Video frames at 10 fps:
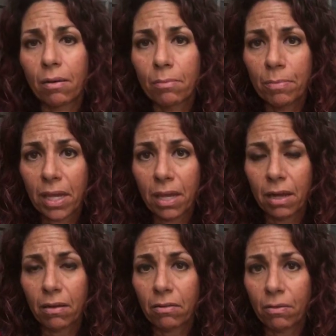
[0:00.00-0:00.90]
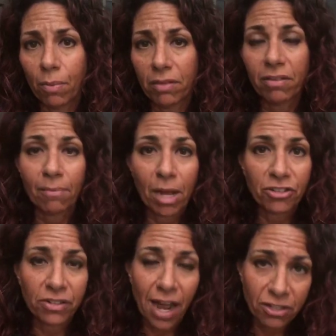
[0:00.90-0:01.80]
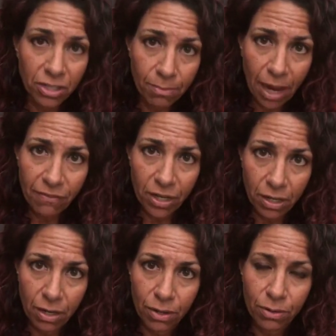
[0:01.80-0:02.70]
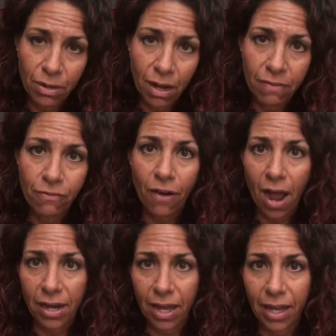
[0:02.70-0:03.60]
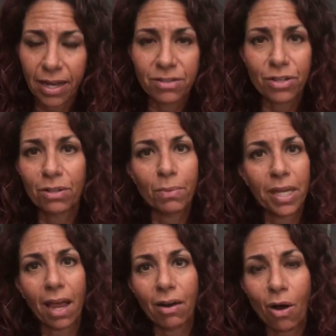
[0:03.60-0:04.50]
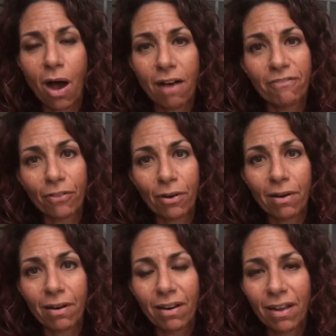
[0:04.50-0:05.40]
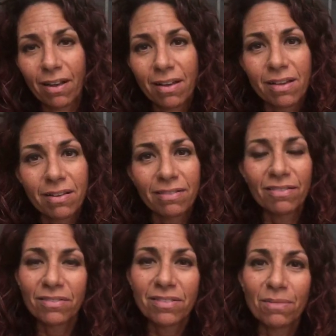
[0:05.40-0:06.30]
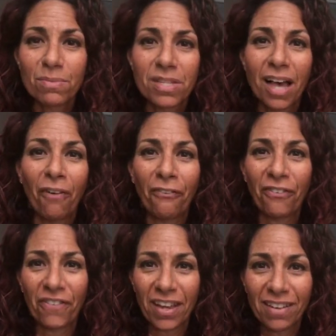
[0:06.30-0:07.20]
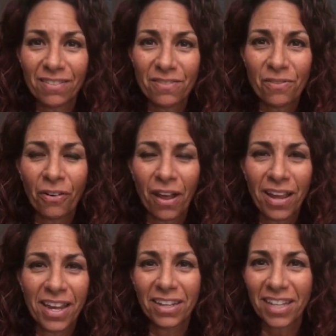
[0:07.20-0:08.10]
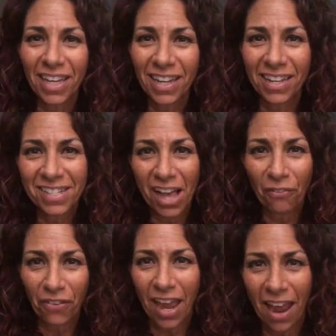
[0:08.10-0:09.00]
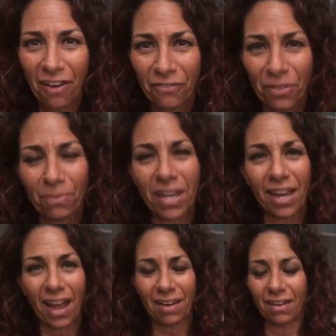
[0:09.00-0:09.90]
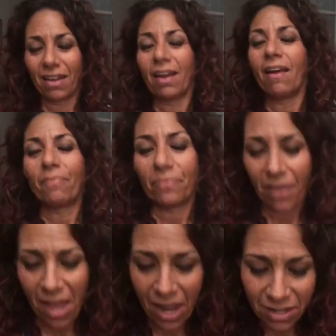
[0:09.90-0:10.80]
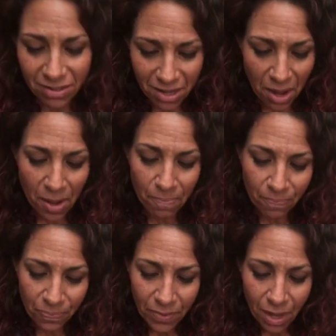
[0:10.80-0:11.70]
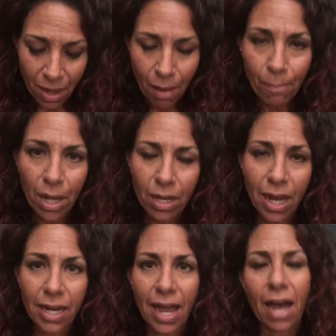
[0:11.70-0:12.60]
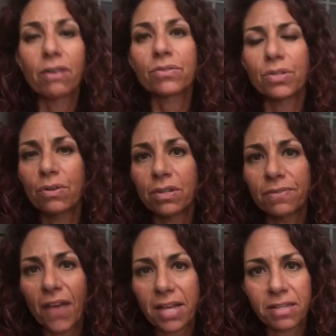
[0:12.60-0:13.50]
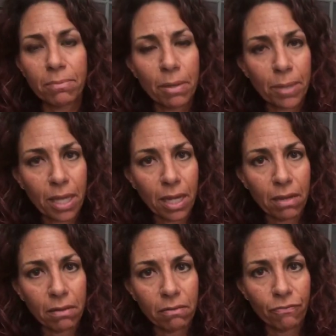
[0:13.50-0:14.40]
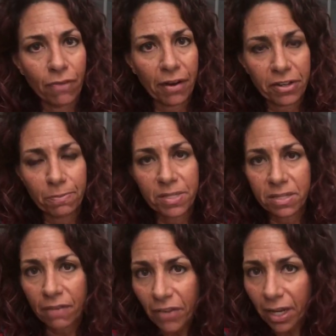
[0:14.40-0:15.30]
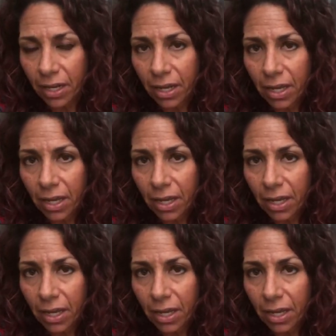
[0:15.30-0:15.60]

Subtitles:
being the ones I mentioned actually in my video on Friday. I took the weekend off for some self-healing, self-care for the weekend. And but anyhow, so this fasting mimicking is very specific.